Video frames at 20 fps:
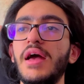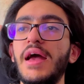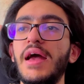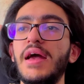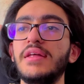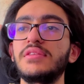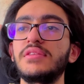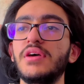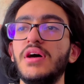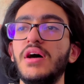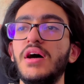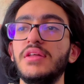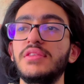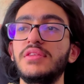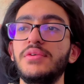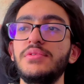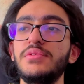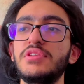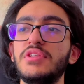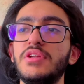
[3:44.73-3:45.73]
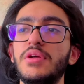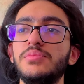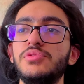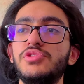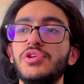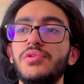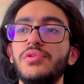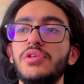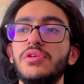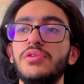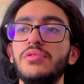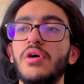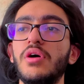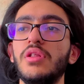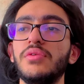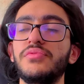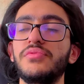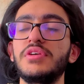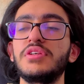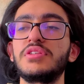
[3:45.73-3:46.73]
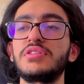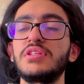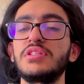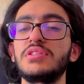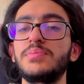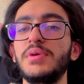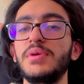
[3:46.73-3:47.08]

and the reason I'm showing you all of this is